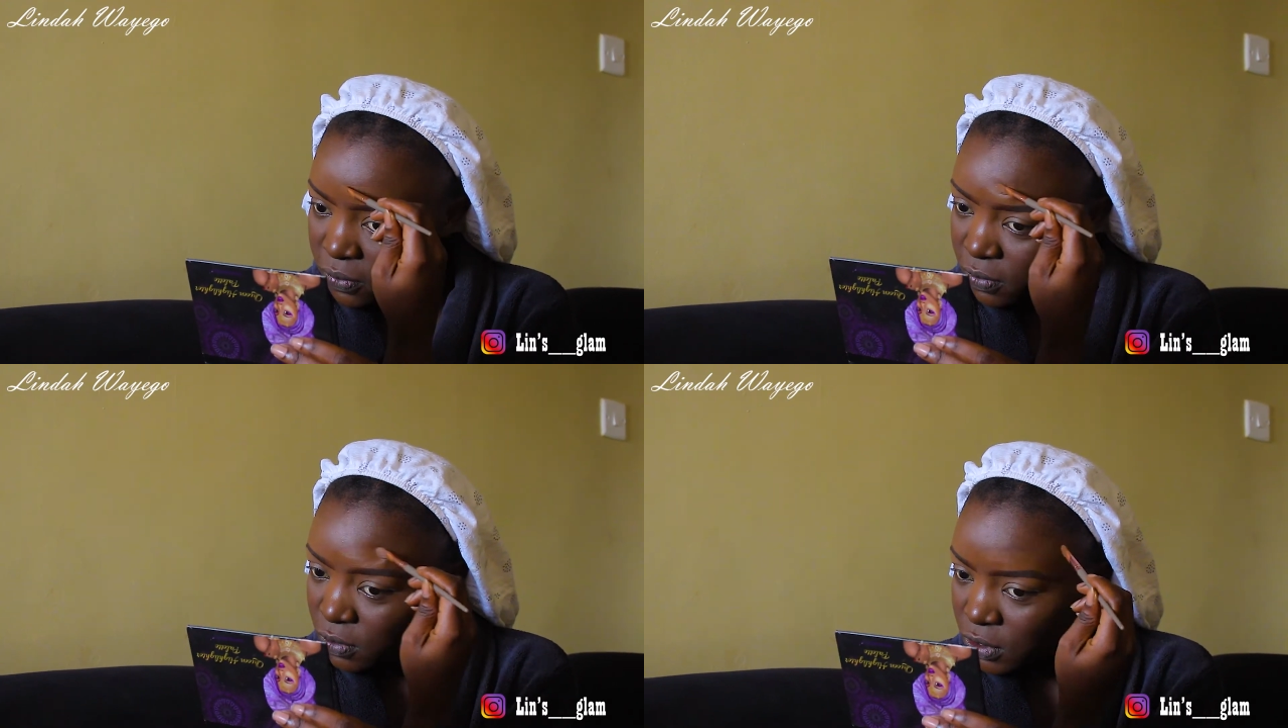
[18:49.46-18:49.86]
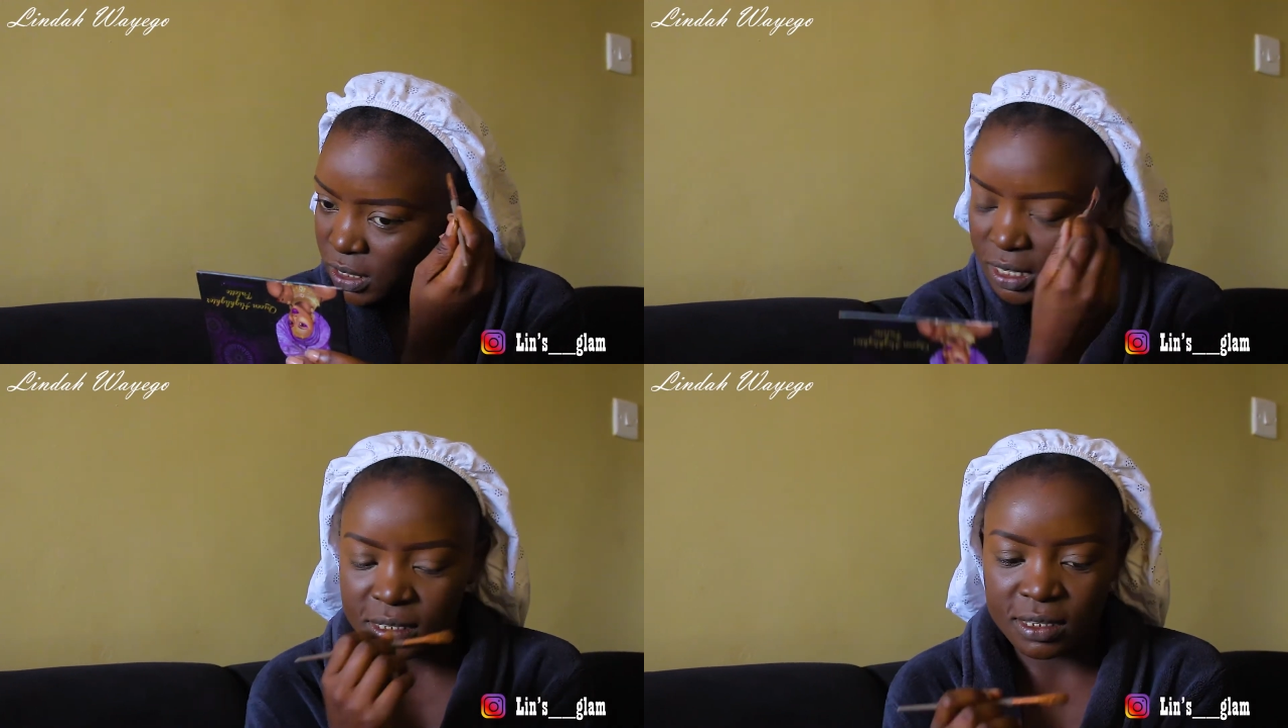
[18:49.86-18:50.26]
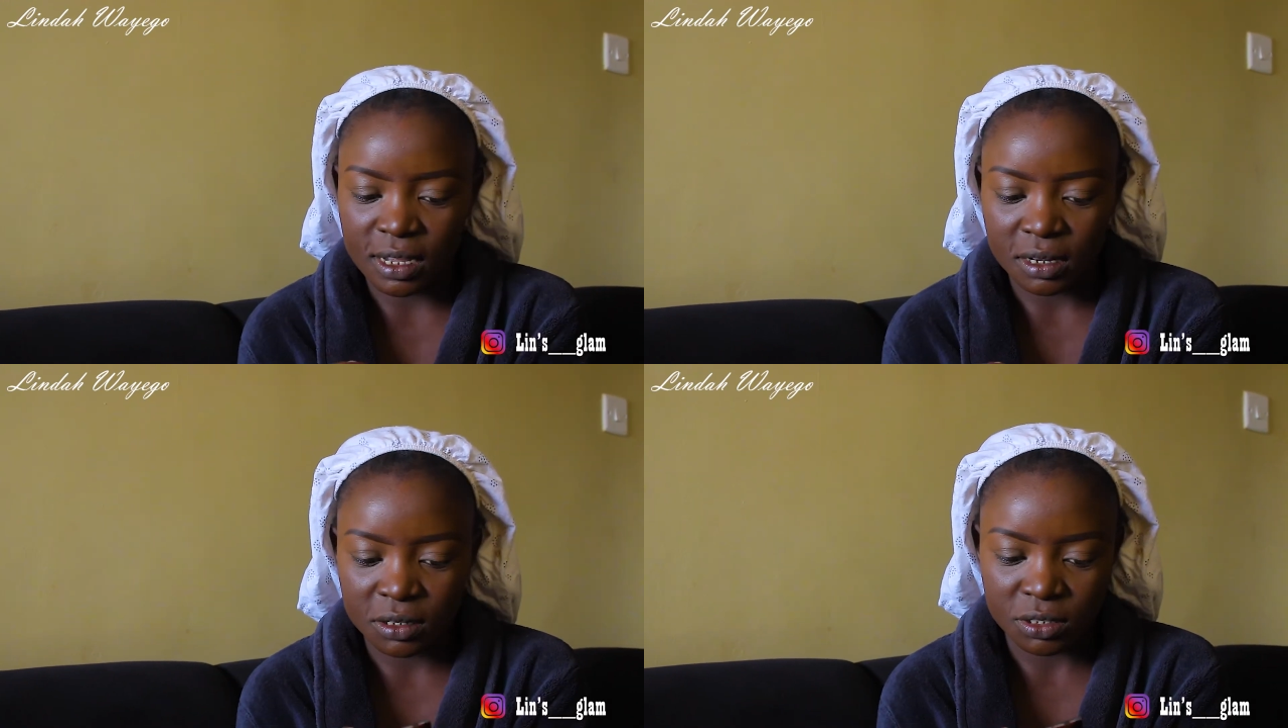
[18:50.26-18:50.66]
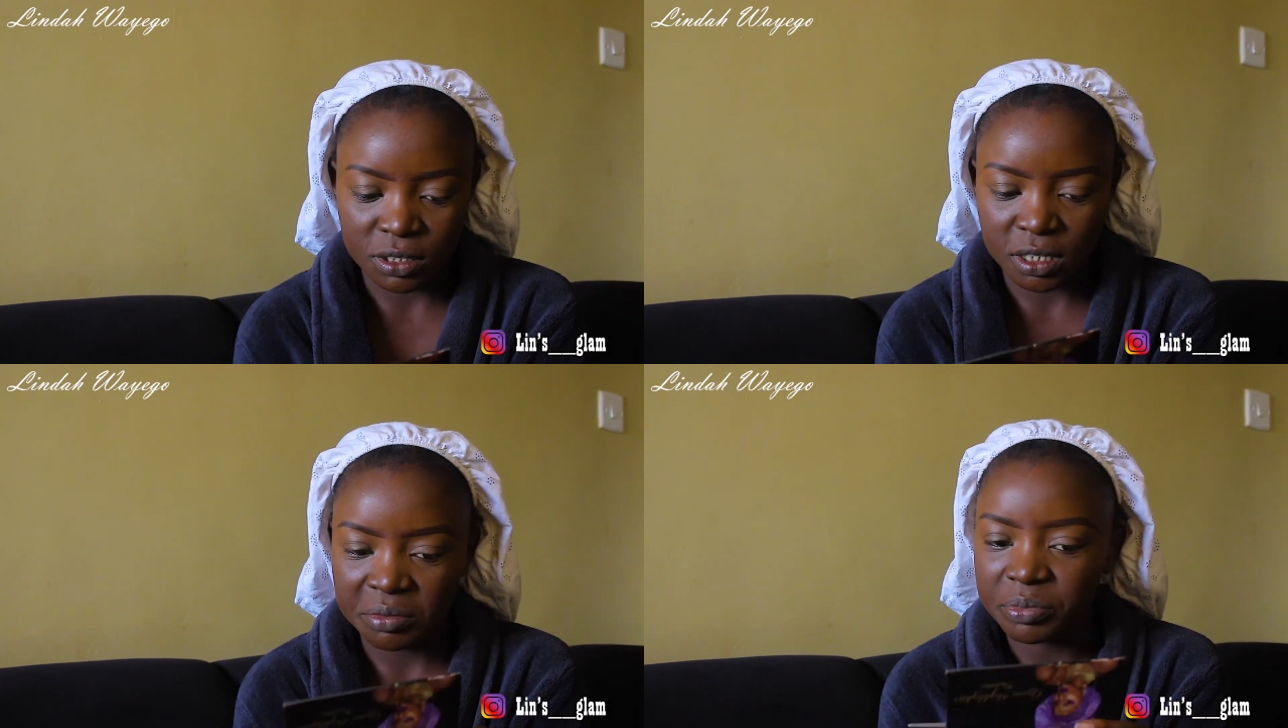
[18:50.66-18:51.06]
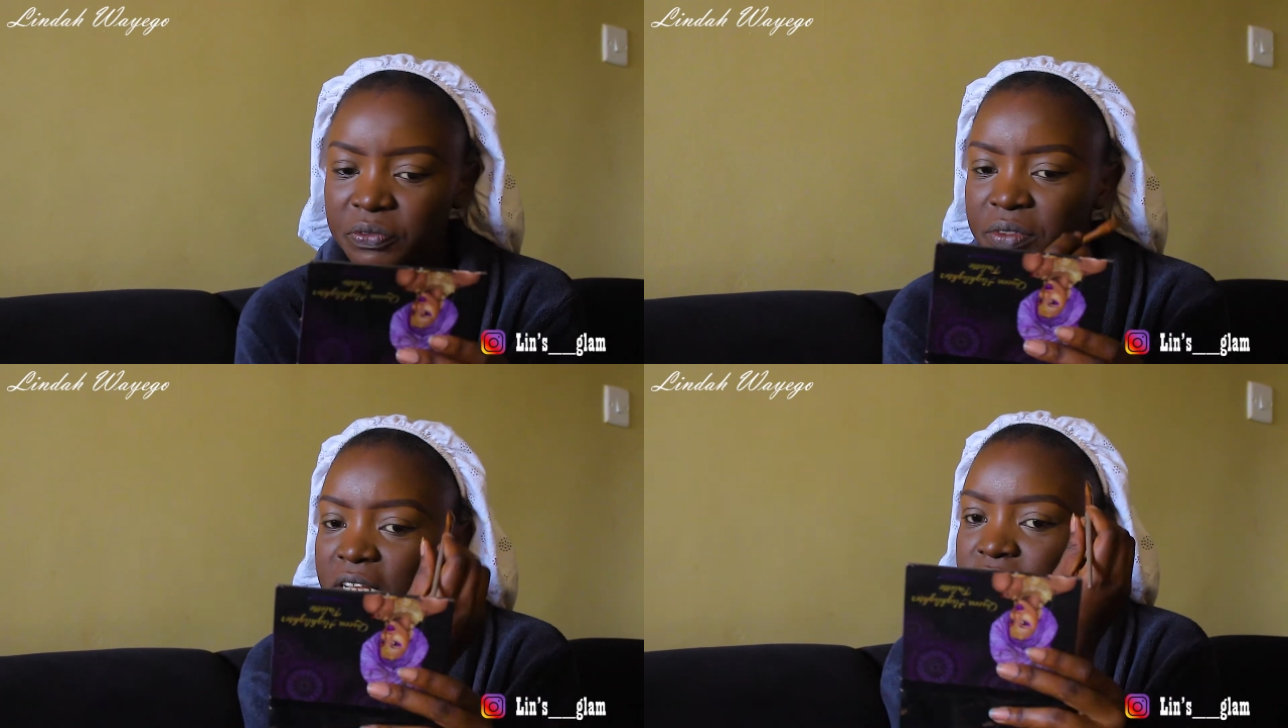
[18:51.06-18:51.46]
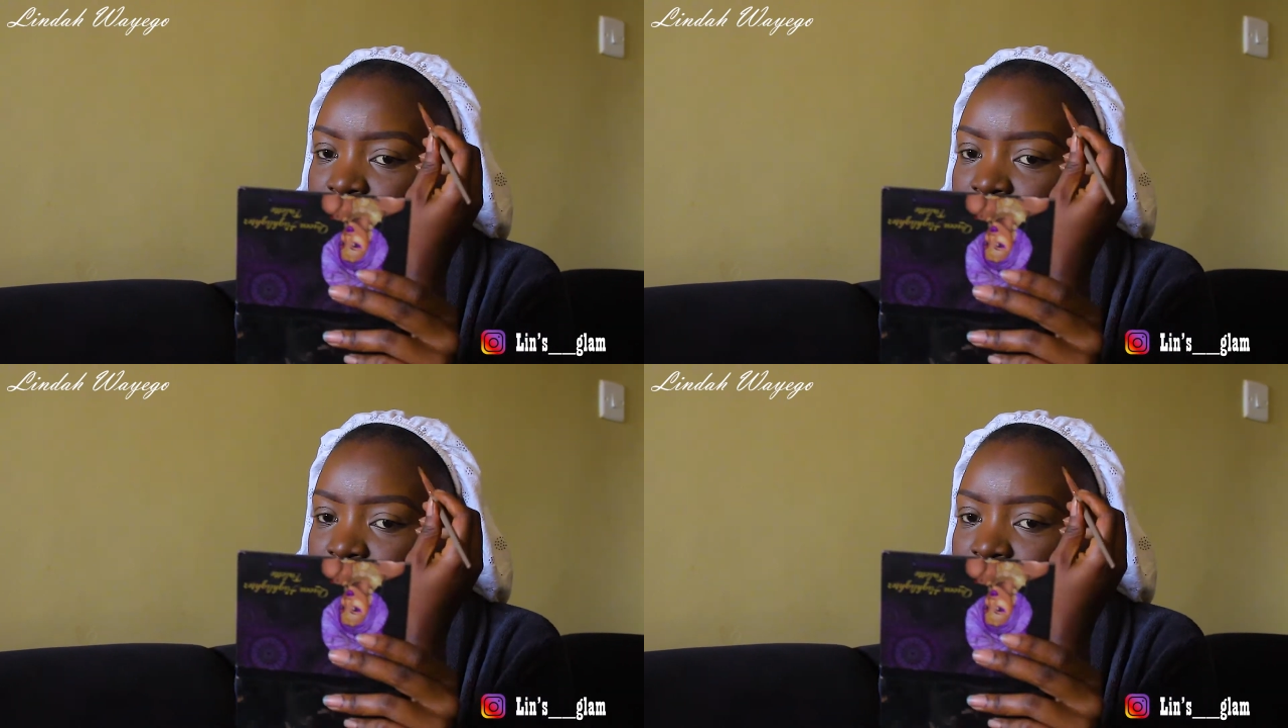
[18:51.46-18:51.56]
Follow the exact shape of that